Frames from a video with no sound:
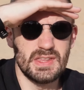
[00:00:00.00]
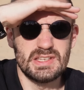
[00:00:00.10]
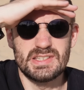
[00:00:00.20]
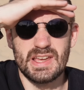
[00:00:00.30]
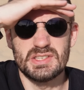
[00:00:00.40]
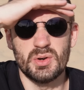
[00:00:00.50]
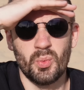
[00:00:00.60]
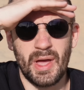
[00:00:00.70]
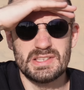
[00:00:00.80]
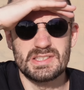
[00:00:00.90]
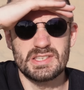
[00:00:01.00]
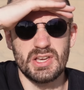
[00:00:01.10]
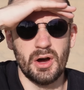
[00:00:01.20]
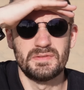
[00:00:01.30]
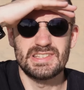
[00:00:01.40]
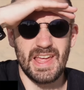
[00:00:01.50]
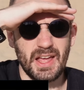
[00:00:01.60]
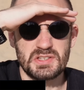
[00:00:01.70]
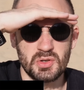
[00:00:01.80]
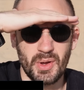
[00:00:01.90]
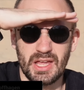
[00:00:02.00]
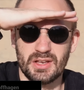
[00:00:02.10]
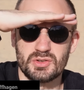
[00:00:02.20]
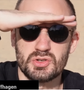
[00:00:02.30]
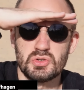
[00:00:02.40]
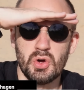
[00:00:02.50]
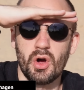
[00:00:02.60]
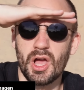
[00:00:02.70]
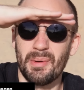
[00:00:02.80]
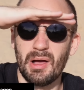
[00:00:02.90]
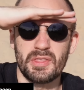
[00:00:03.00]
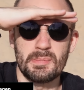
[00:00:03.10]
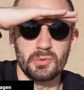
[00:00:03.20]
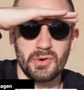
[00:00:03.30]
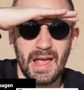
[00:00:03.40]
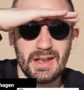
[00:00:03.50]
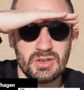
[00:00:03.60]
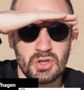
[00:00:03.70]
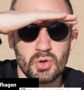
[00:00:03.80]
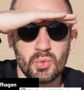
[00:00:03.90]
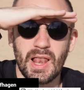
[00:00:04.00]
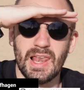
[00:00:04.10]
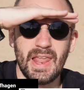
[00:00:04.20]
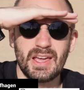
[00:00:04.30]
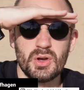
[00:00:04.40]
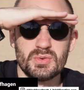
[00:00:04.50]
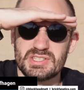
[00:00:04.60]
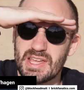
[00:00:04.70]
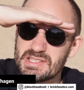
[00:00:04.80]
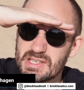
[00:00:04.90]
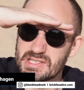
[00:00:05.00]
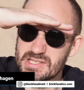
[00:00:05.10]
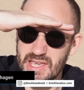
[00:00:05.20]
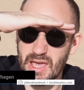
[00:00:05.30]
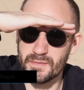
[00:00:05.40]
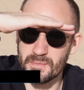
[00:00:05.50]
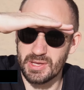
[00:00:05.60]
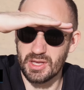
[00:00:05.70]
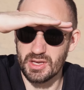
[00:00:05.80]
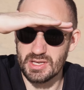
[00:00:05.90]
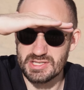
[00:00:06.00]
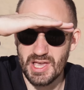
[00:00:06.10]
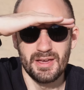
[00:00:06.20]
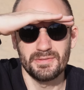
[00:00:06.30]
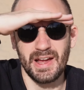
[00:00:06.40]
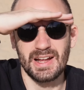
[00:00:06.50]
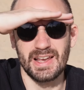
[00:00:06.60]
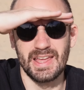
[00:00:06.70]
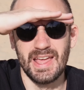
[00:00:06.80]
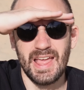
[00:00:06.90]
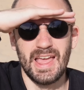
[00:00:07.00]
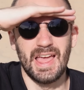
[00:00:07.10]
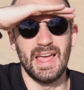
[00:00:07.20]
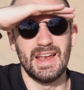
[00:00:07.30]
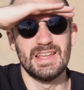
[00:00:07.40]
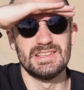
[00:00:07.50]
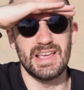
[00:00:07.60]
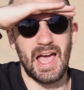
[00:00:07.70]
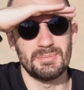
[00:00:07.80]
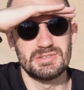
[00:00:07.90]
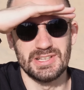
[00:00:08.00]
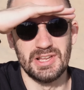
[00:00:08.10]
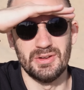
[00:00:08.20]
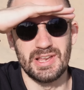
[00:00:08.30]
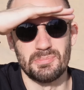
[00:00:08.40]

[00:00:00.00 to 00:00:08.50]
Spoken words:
the desert wastes of Tatooine to talk about the brand new LEGO Desert Skiff because, frankly, it is absolutely